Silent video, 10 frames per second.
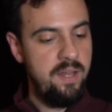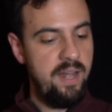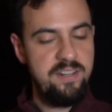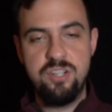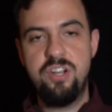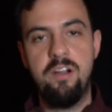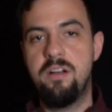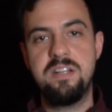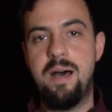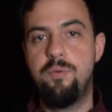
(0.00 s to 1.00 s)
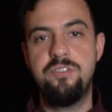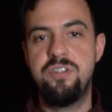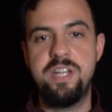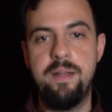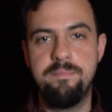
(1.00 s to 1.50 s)
It's the cherry on top, wouldn't you
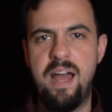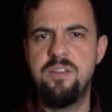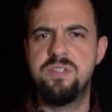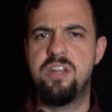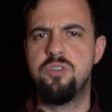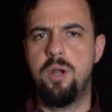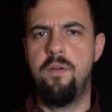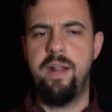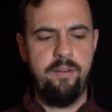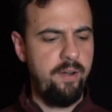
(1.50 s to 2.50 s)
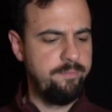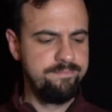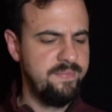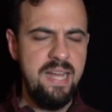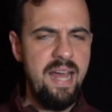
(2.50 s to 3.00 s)
say? I used that joke already, great.
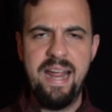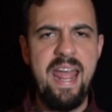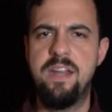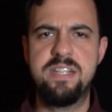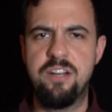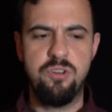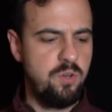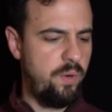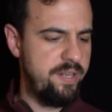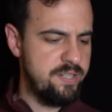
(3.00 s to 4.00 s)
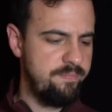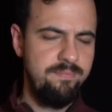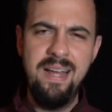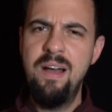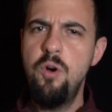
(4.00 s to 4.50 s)
I can't use that joke twice.
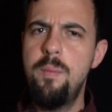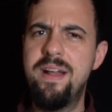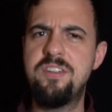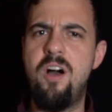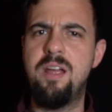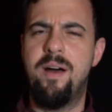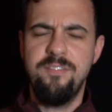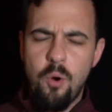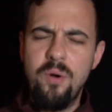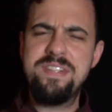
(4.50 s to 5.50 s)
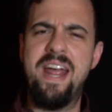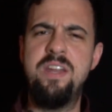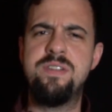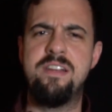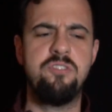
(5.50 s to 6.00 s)
Who am I talking about? Of course I can
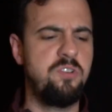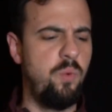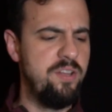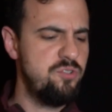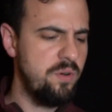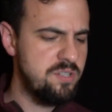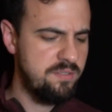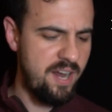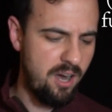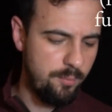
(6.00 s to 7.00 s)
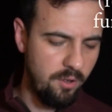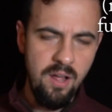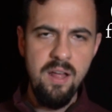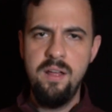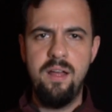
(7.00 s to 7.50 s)
use that joke twice. Jokes are terrible.
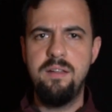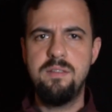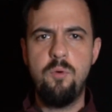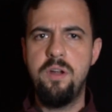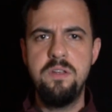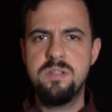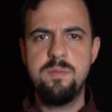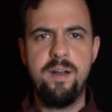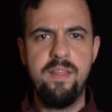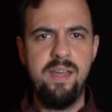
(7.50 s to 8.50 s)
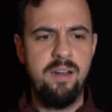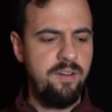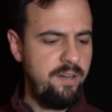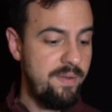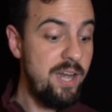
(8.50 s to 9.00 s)
The more you use them, the better they get,
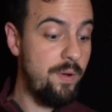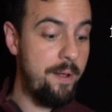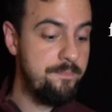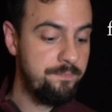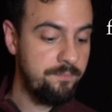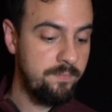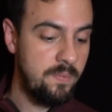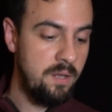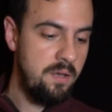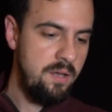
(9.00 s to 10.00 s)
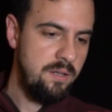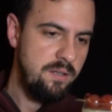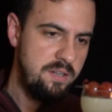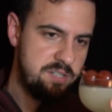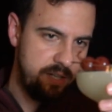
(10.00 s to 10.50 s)
right? Anyway,
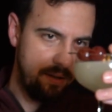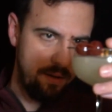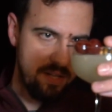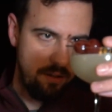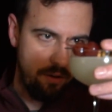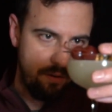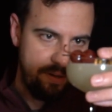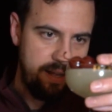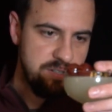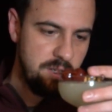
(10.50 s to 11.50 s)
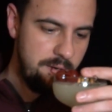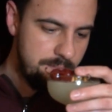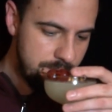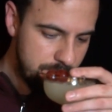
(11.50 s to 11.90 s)
let's see. How's that looking? Yeah, that's good.